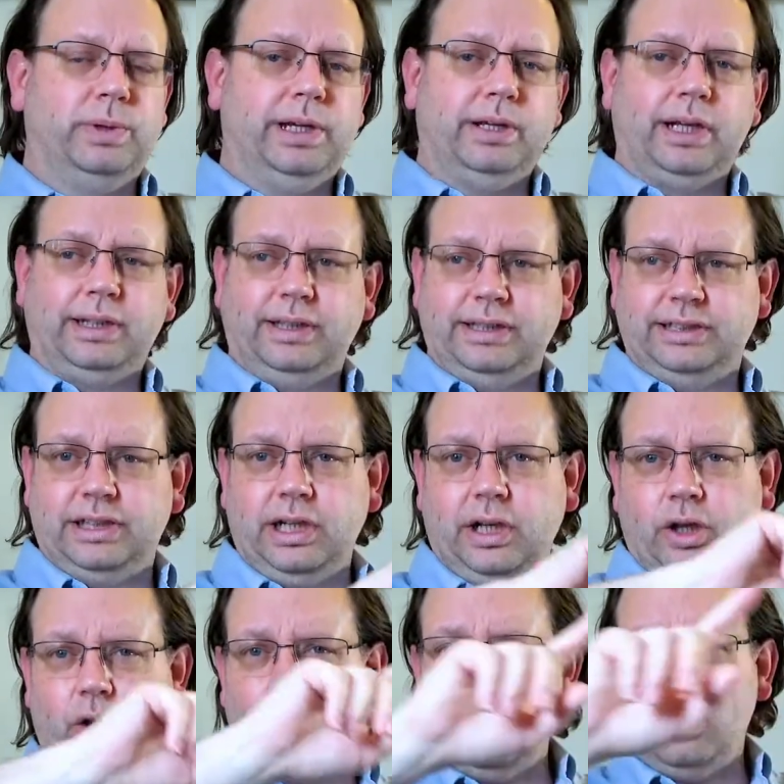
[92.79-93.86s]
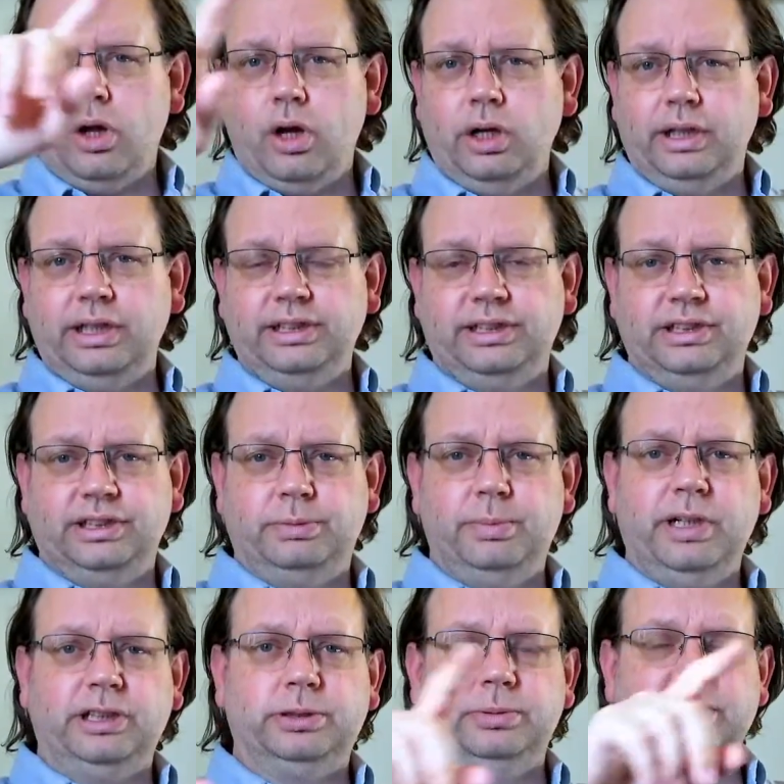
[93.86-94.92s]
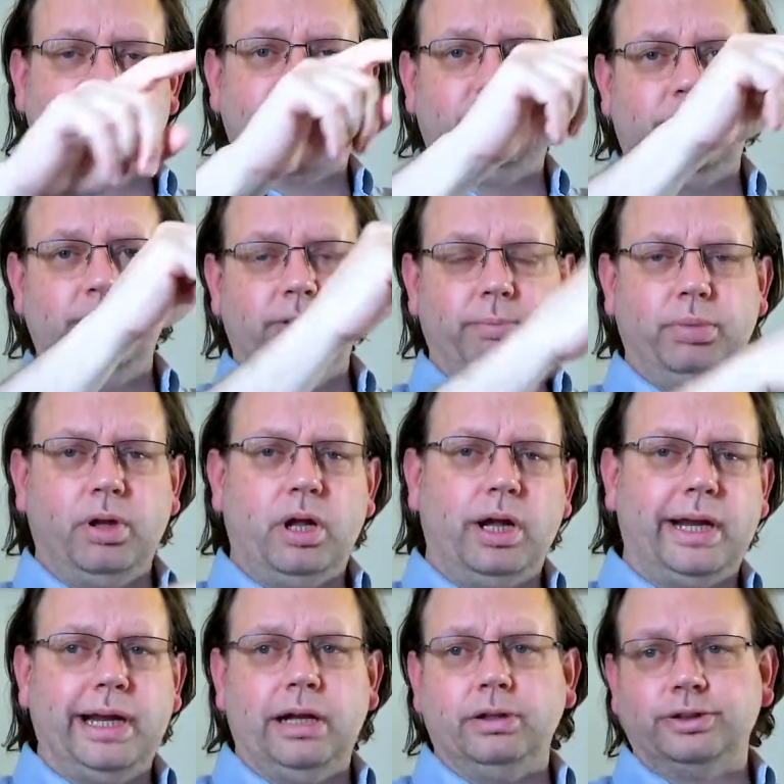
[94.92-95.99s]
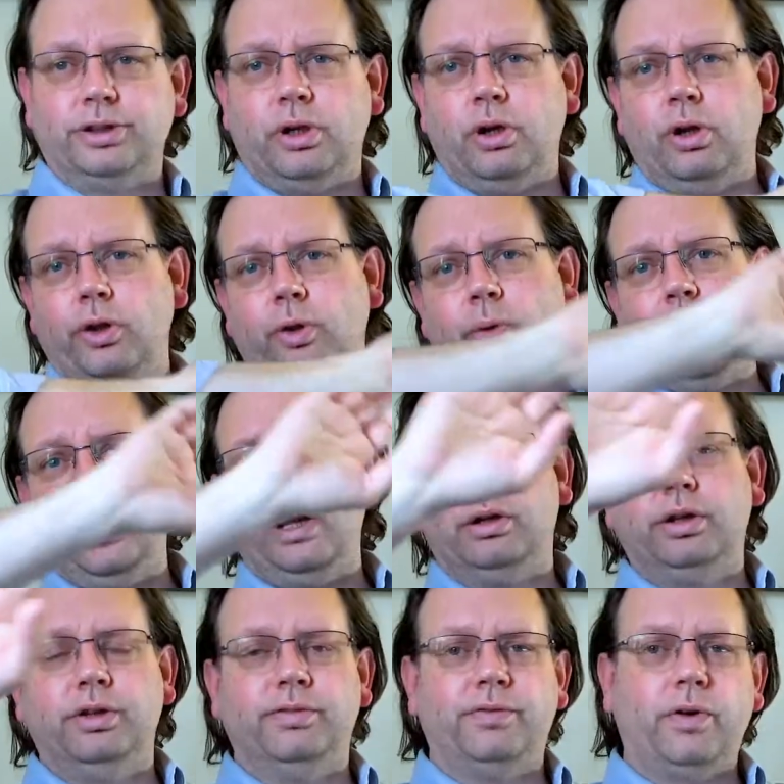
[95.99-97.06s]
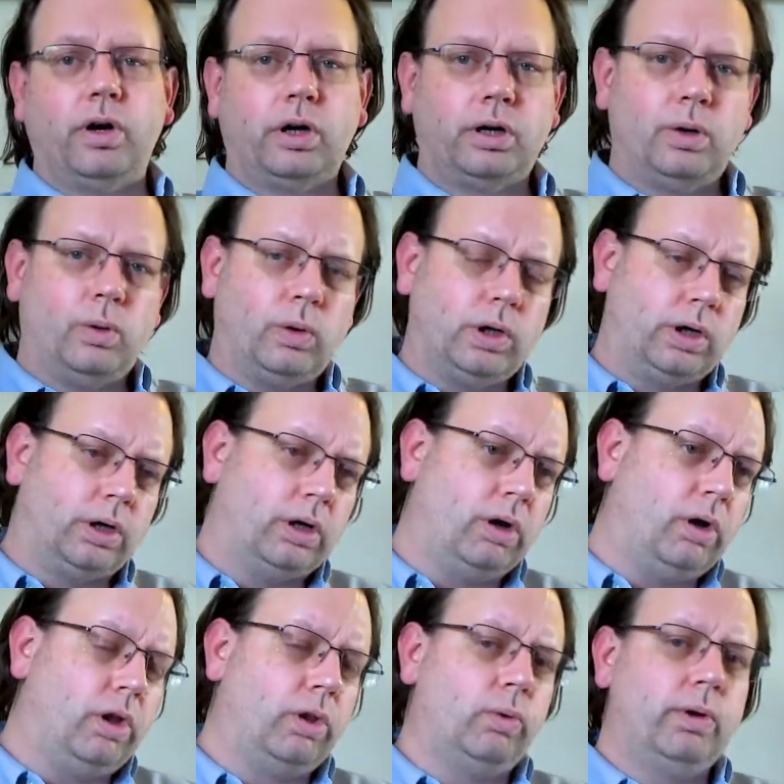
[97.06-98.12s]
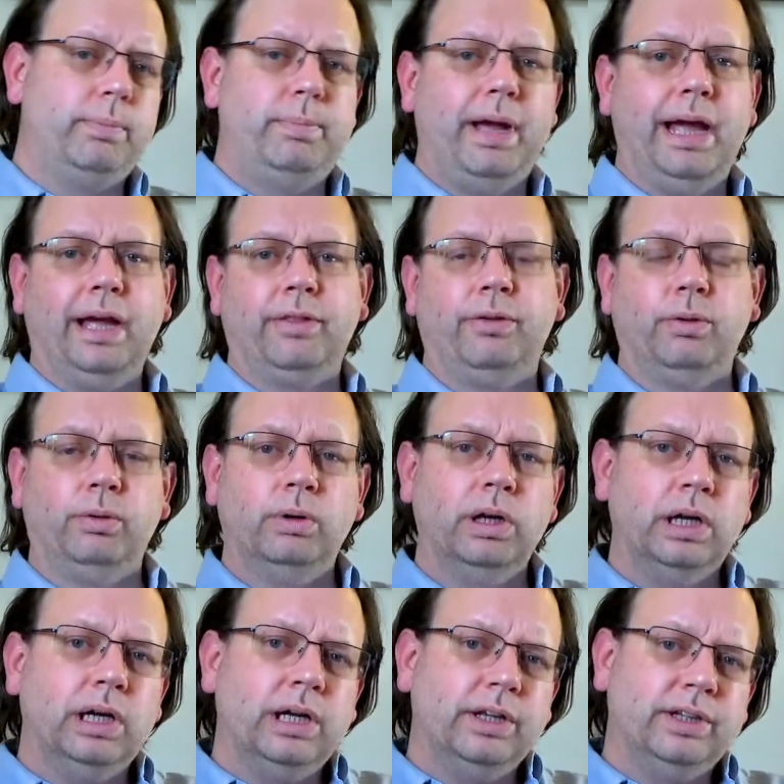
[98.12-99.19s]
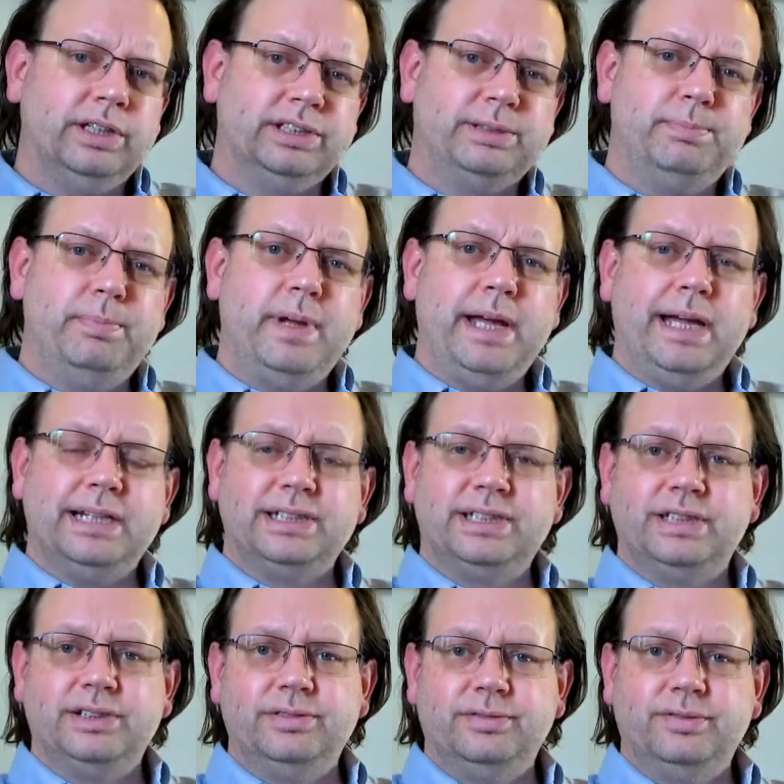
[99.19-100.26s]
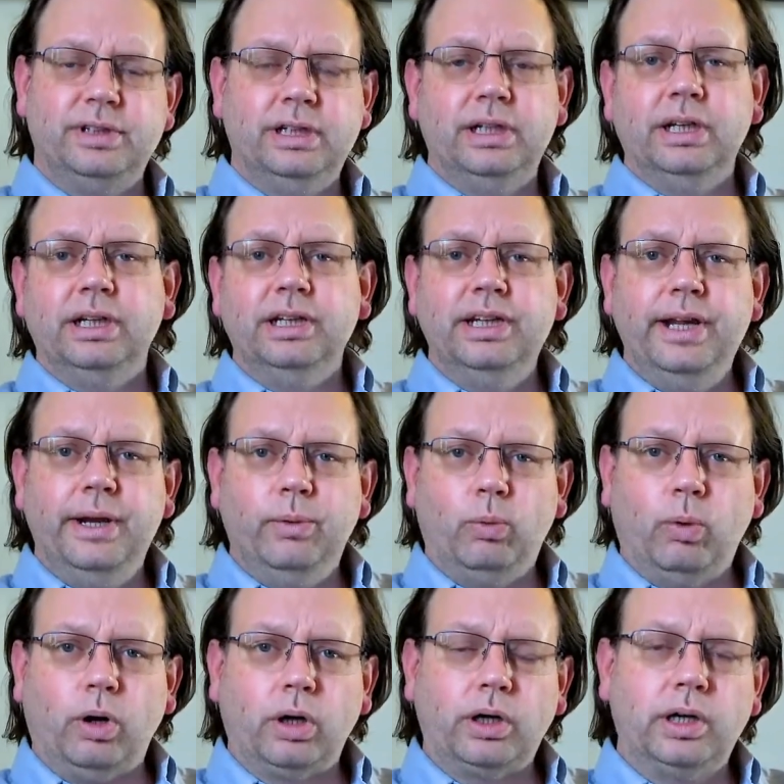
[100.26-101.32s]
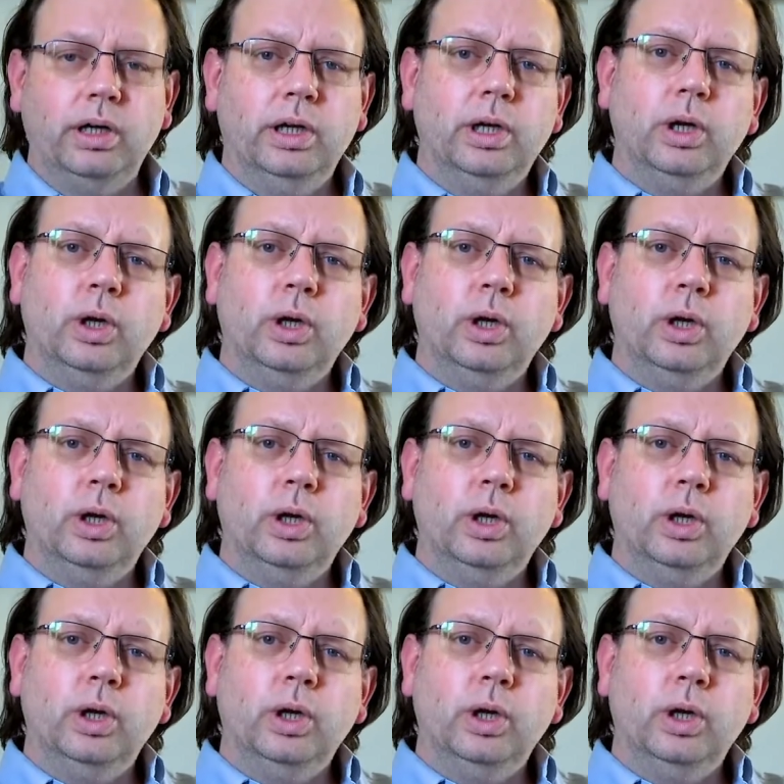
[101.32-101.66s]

We had like these kind of long distance measurements from the blockhouse all the way out to the far corner and all the way back through this massive network.